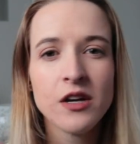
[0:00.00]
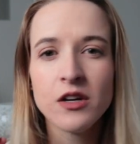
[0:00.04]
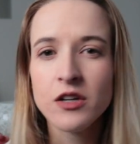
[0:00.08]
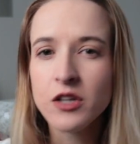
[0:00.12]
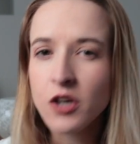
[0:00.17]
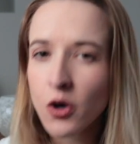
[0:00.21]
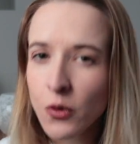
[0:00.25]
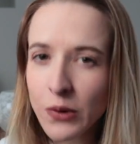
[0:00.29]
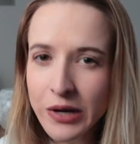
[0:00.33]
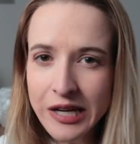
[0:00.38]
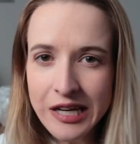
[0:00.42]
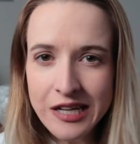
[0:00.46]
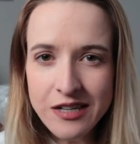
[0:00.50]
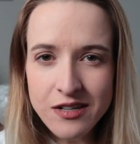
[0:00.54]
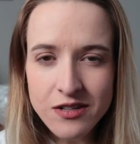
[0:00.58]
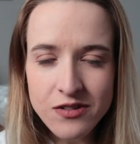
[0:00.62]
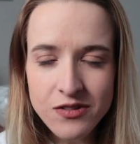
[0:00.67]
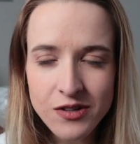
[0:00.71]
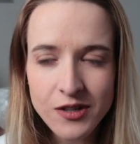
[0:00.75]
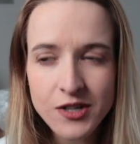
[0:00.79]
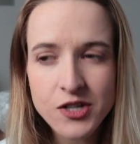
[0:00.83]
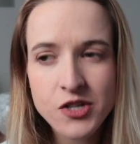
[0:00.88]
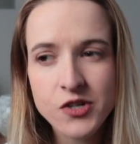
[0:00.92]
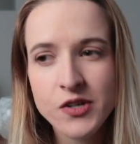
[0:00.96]
going into
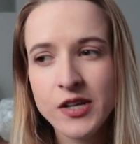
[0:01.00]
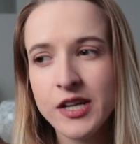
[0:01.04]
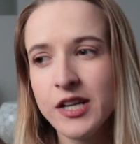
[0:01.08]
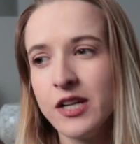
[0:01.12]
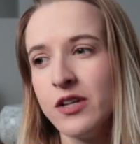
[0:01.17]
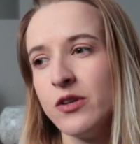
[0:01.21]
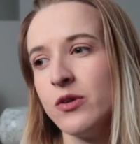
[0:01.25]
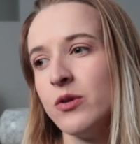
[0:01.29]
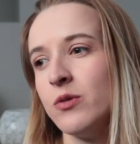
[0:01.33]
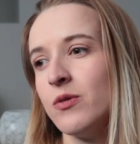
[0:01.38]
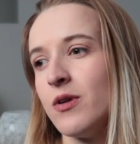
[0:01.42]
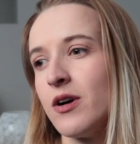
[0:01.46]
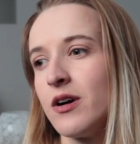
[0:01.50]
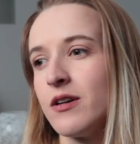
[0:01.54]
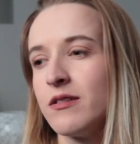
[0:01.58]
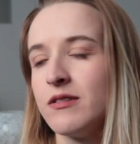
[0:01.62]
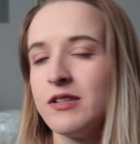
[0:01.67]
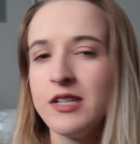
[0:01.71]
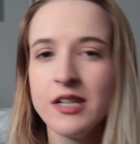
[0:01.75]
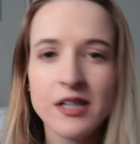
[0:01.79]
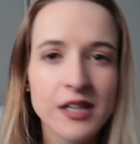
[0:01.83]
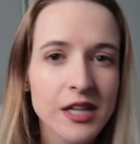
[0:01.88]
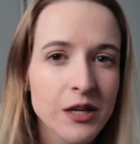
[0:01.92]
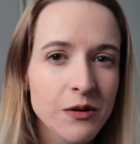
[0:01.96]
surgery, who are
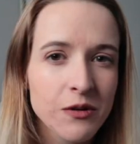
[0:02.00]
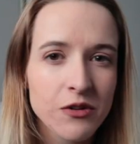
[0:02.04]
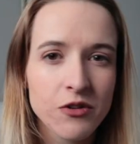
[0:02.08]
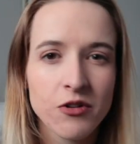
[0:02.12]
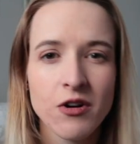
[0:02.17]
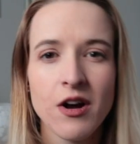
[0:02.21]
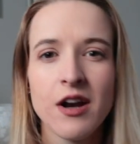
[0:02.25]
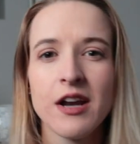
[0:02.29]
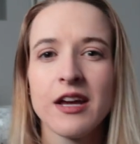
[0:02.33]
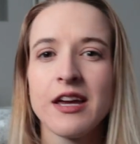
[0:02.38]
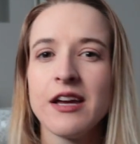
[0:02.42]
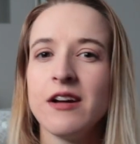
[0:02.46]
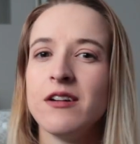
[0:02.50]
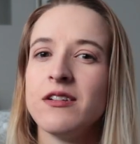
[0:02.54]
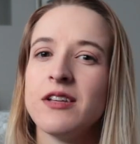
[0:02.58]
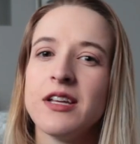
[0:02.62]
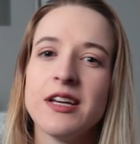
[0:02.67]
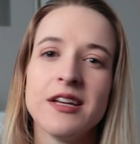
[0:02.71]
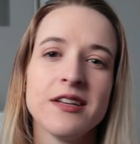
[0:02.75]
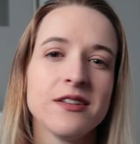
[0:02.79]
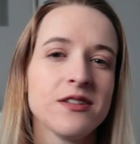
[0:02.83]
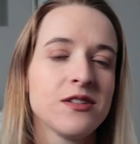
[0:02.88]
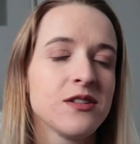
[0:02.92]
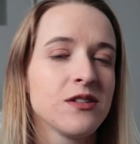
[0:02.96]
dealing with chronic
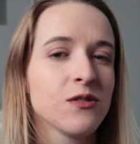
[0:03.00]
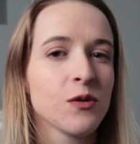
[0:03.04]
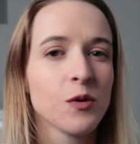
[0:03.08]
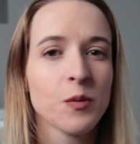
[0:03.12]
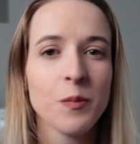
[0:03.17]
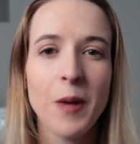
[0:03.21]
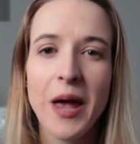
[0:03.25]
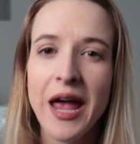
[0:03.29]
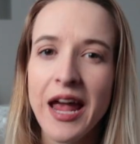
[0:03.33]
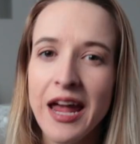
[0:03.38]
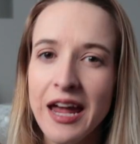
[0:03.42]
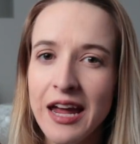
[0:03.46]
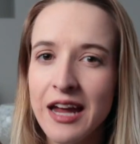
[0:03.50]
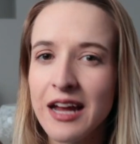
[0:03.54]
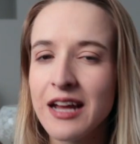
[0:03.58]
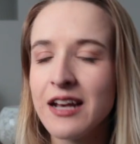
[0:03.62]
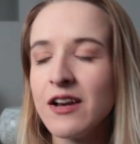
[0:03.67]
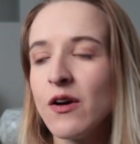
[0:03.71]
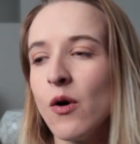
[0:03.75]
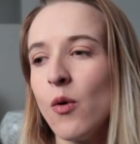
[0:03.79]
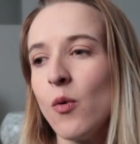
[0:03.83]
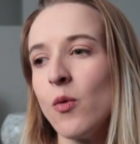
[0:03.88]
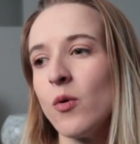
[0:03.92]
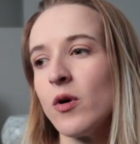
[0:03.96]
illness or pain
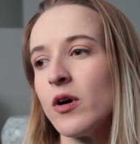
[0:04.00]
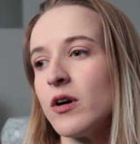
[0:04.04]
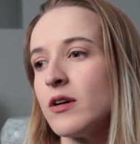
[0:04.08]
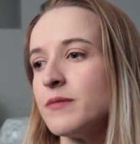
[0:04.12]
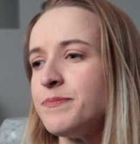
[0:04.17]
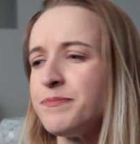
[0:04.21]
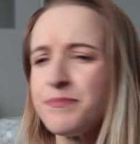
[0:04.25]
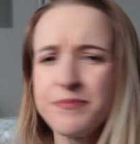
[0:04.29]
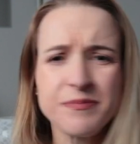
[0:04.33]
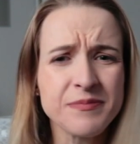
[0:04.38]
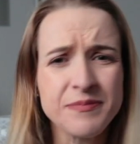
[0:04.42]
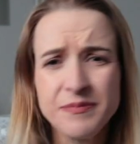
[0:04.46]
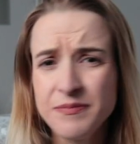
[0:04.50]
or